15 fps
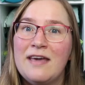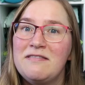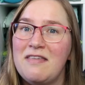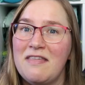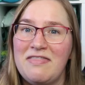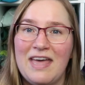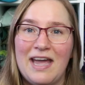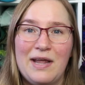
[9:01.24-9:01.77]

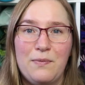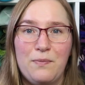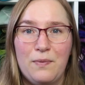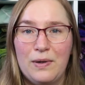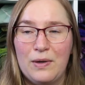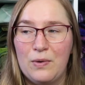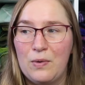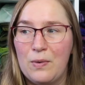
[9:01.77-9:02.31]
that they
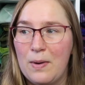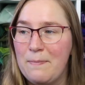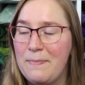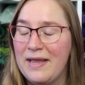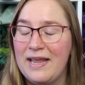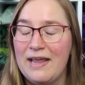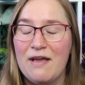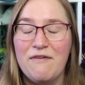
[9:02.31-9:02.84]
will
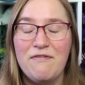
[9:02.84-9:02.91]
be